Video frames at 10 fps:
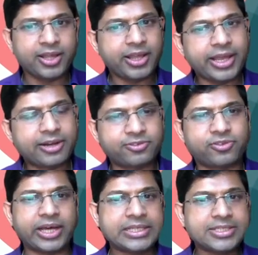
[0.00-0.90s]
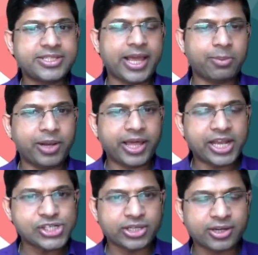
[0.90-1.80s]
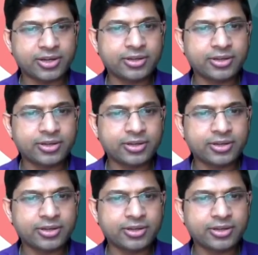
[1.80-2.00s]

It finds the application.